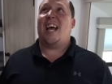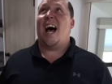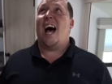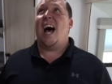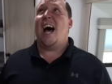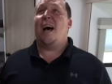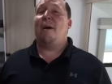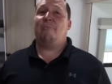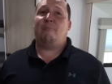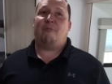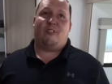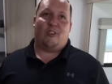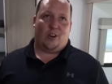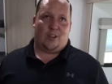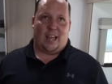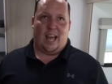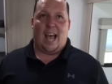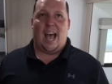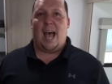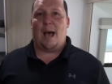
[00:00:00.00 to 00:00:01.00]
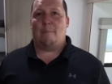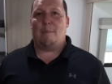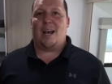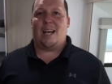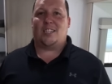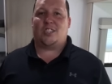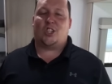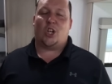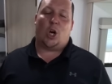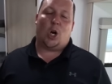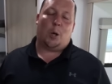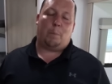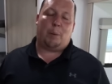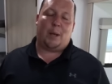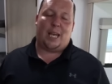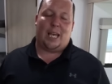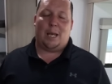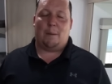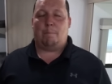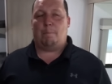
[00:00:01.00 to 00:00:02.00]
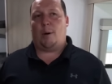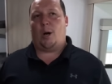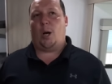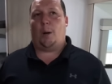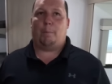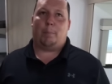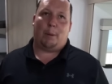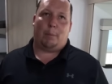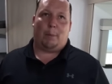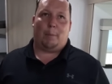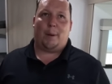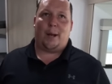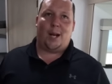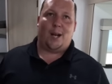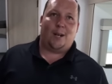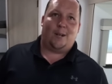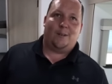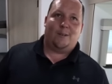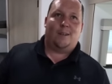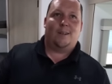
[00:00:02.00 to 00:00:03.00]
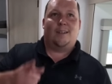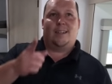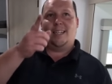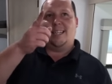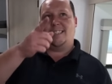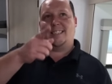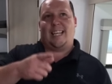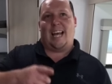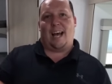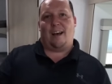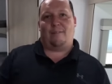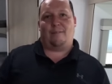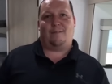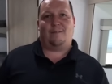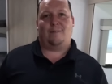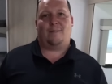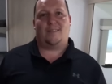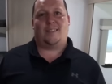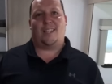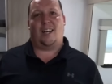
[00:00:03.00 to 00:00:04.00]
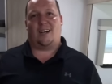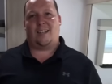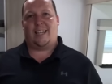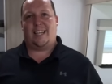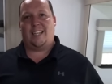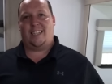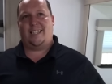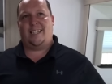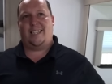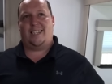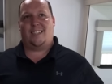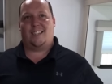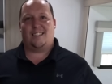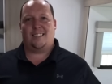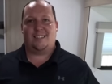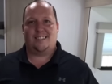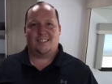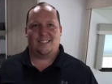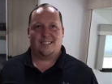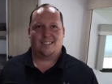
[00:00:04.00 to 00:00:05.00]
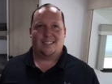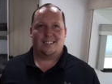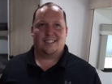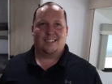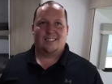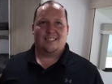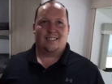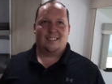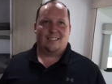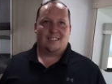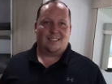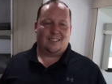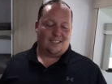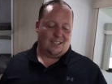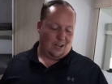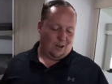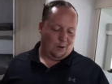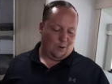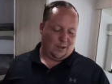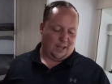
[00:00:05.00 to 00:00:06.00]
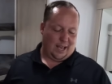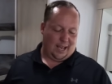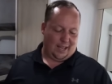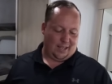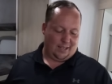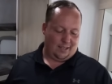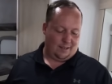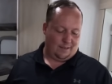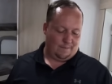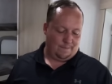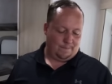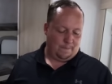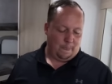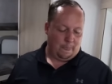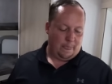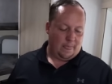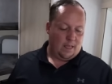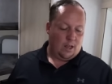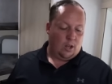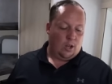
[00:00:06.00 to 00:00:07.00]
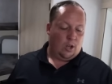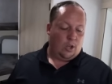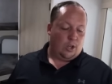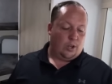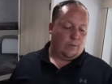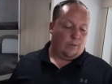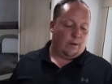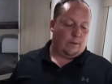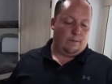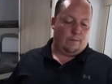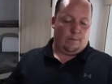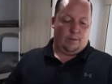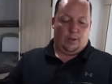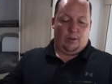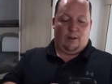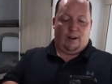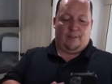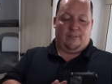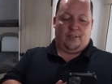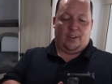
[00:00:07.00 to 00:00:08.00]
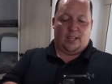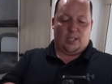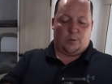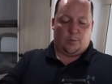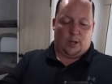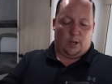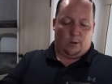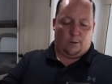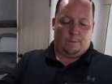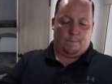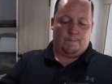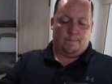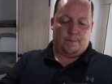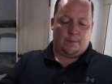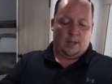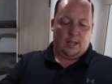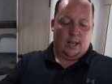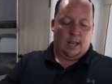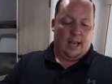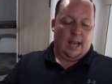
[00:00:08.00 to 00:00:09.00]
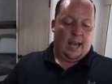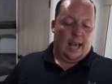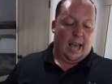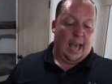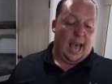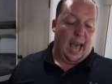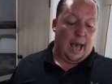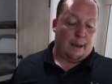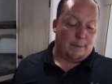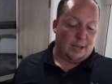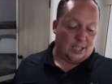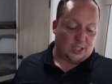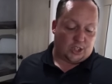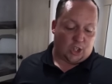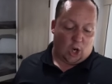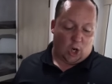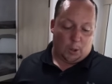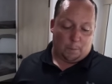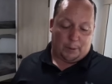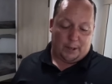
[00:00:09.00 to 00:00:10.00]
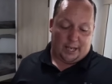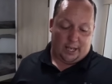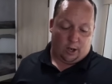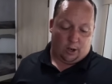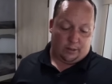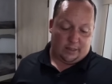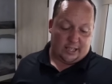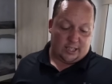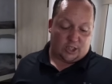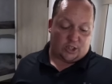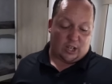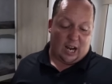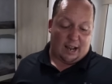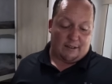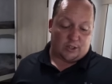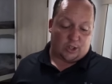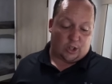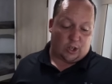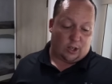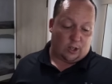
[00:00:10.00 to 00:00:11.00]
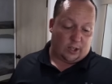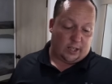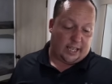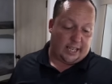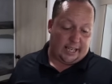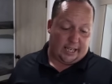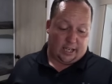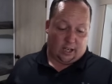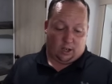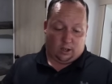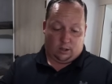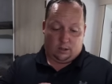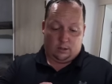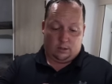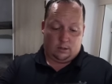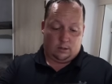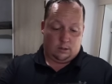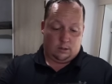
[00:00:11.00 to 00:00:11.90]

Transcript: time for, the, MSRP. Is that duct hitting you? No, not really, actually. Oh, okay. Maybe a little bit. You ready for this, Will? Yeah. MSRP on this travel trailer here,